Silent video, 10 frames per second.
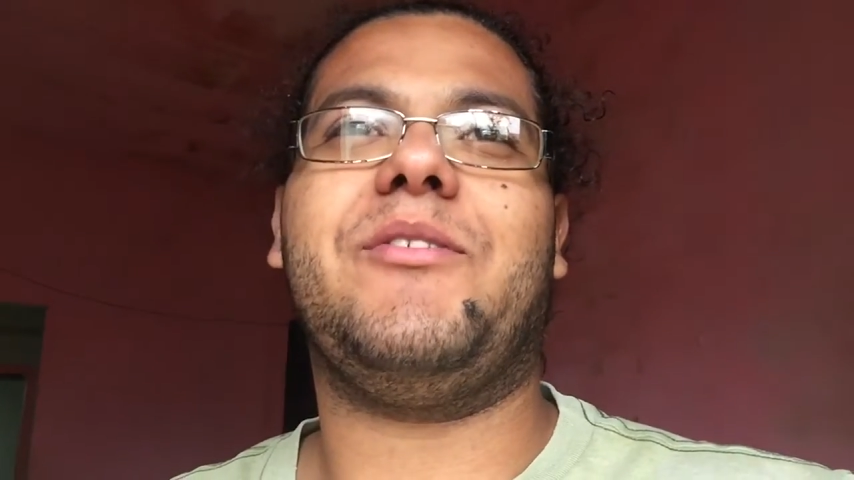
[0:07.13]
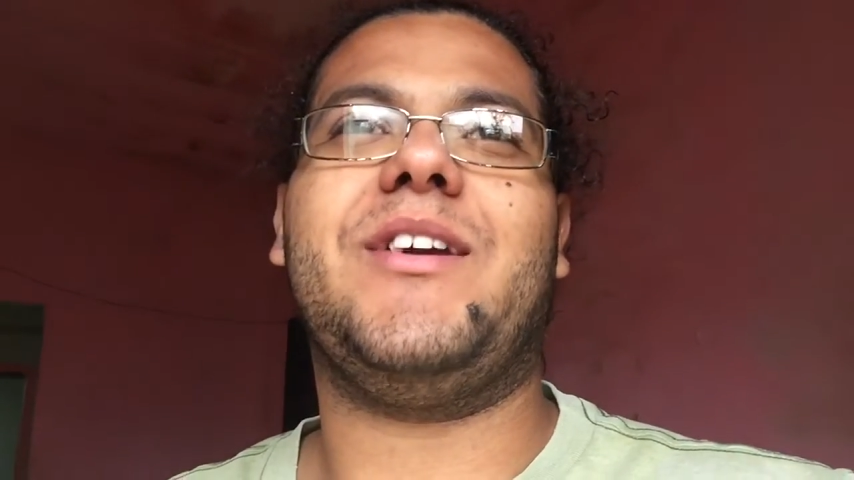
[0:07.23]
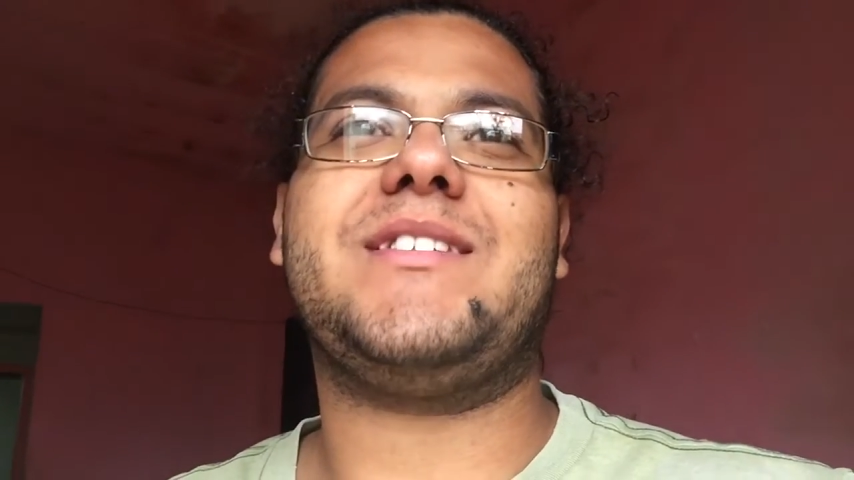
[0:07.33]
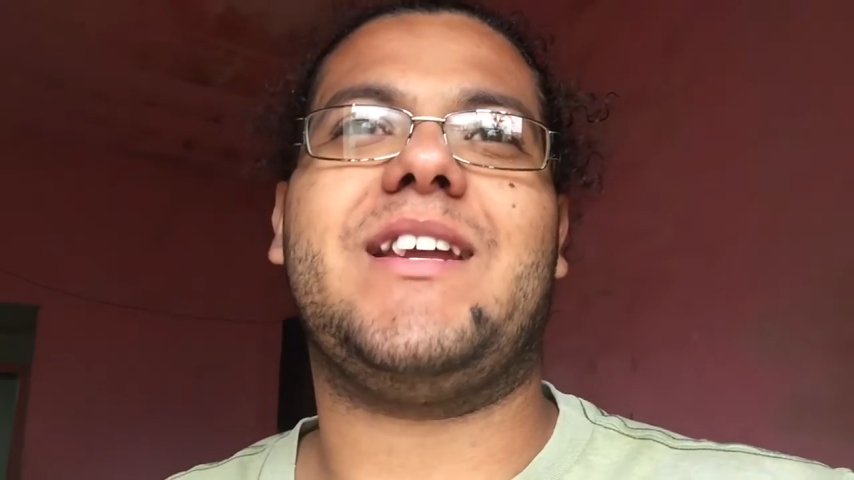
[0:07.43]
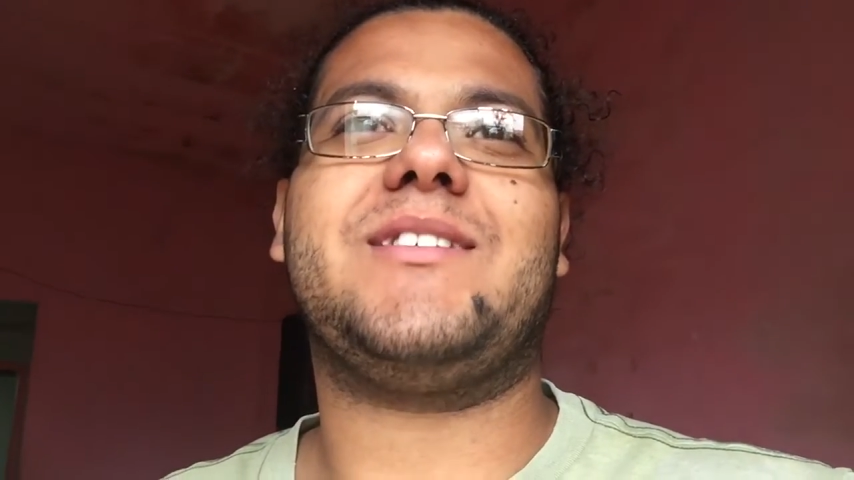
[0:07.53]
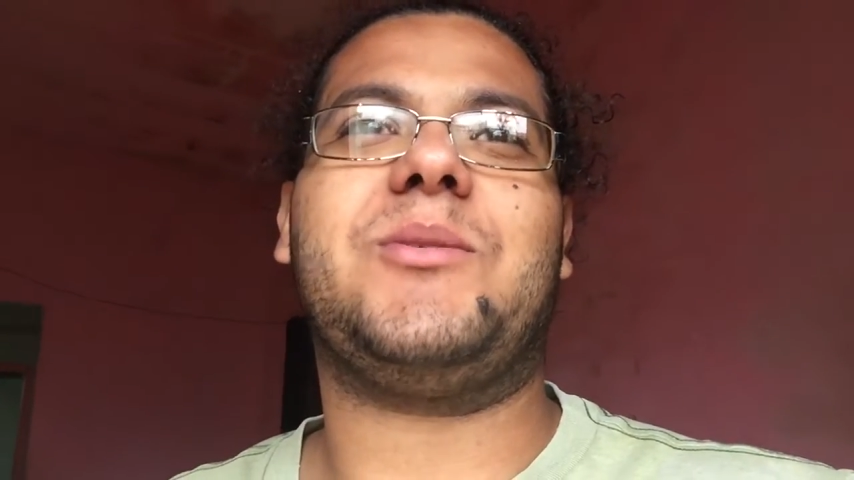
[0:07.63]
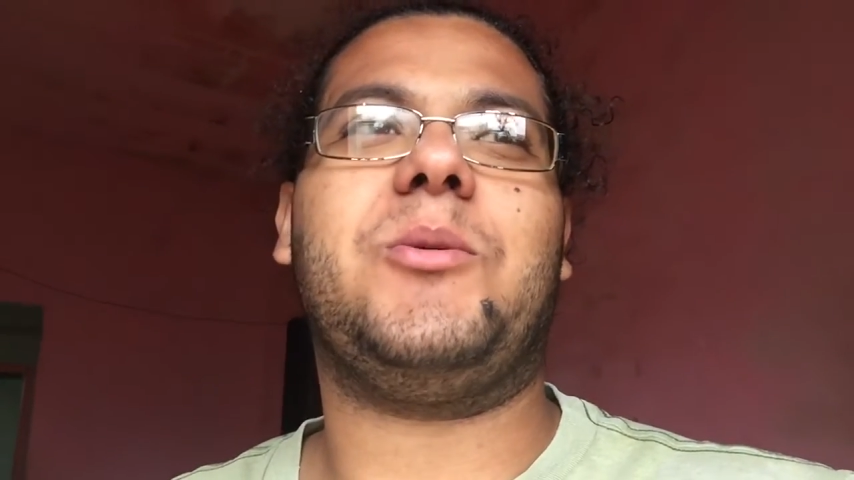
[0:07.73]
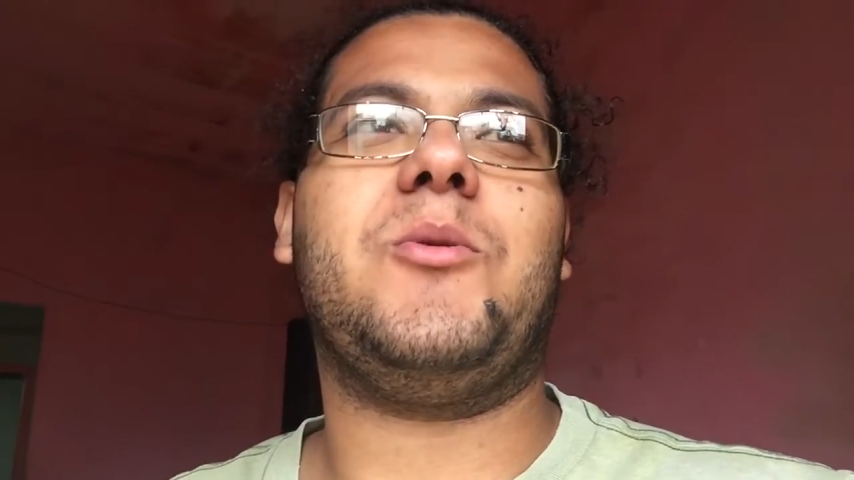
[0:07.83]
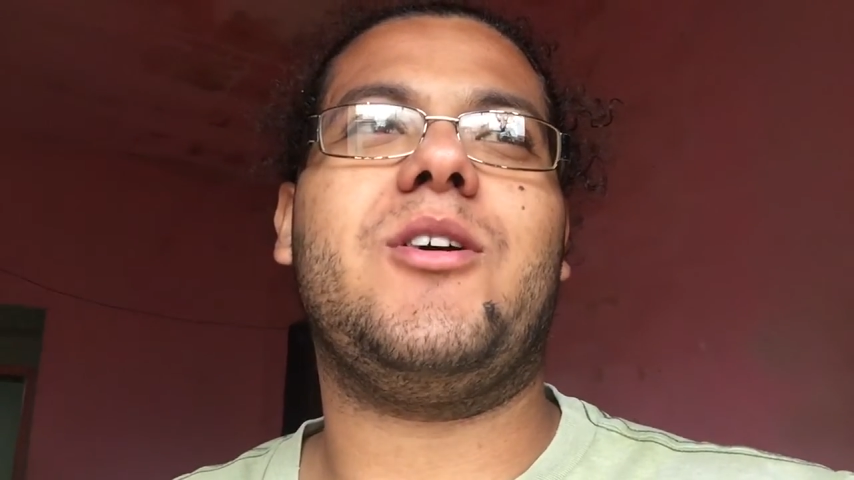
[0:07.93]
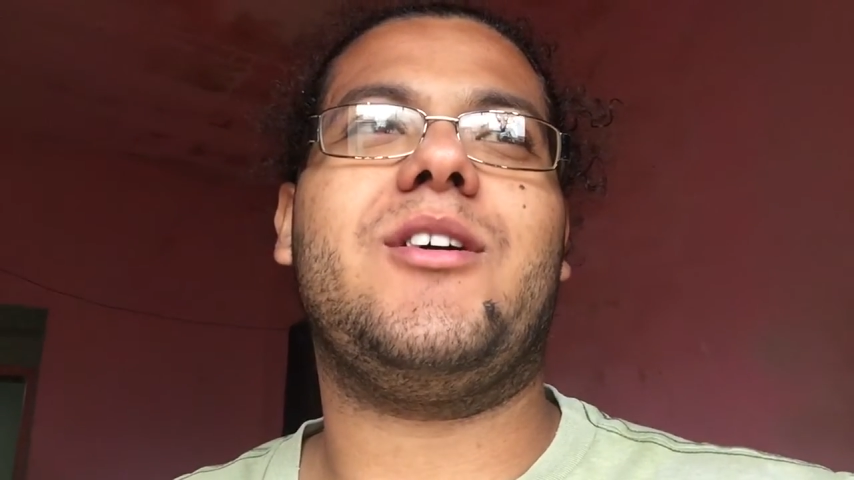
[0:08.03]
it rains and I have to go
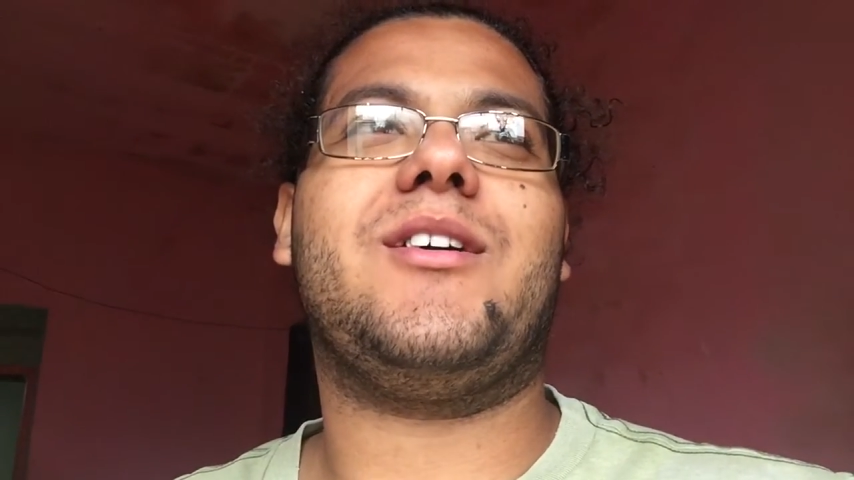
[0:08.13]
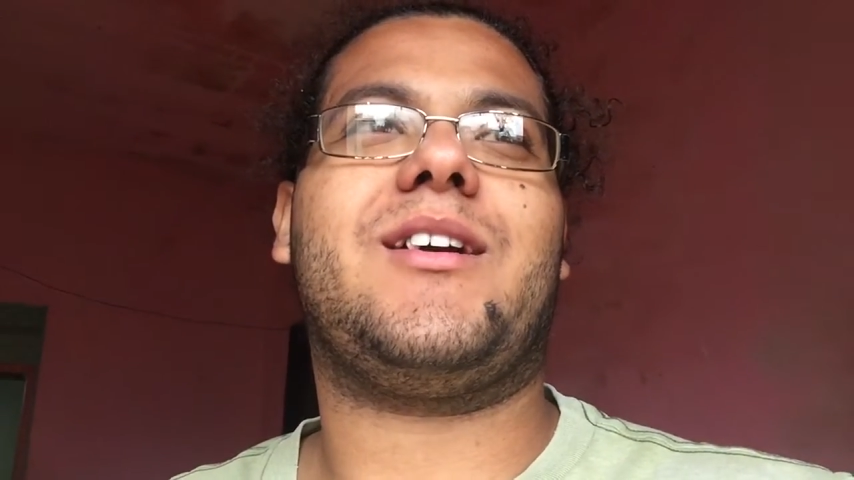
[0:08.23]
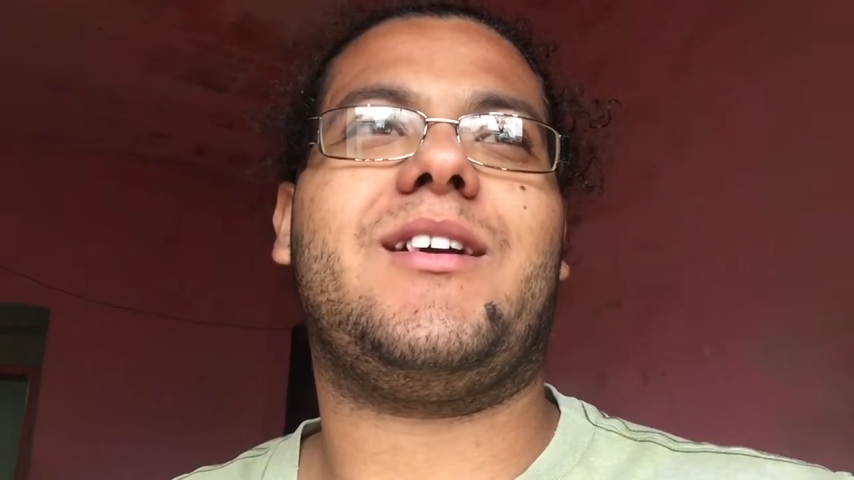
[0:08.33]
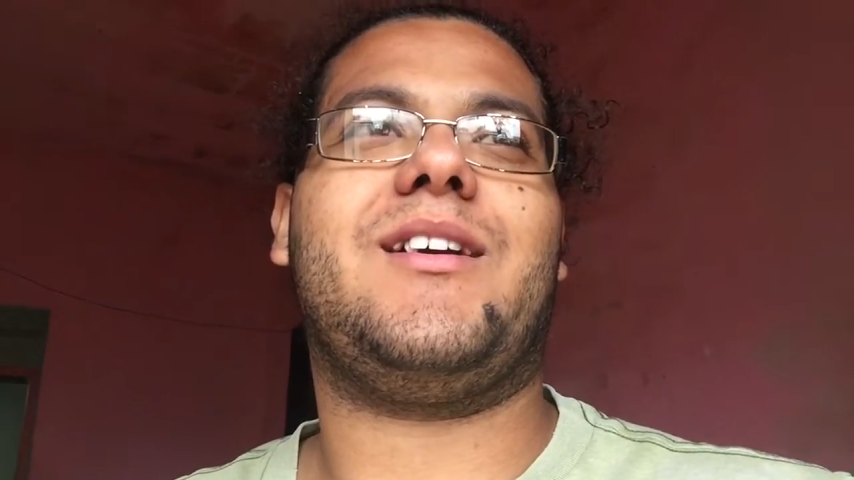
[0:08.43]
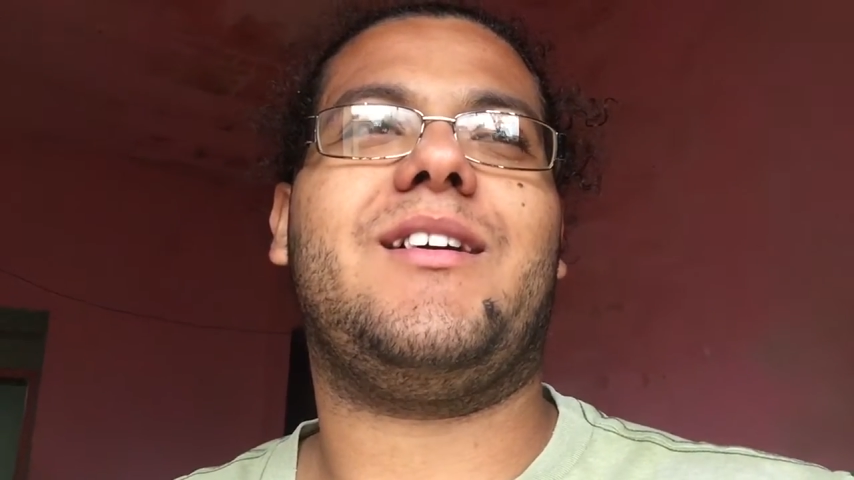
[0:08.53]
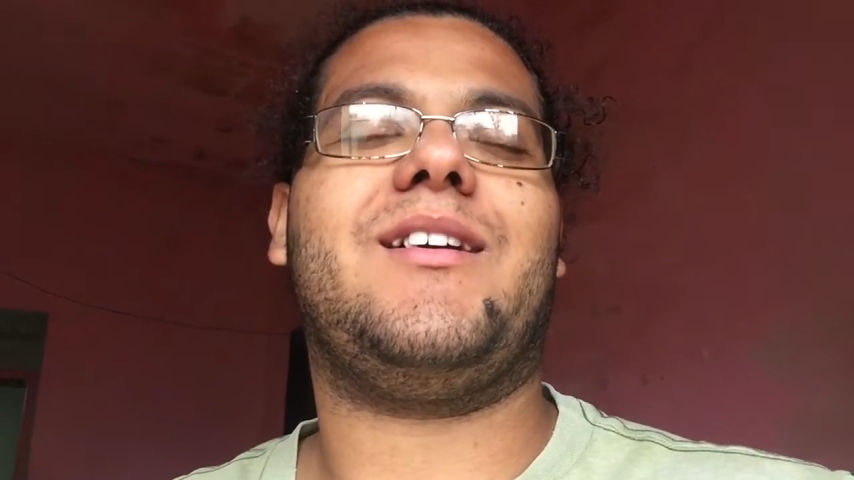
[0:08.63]
to work.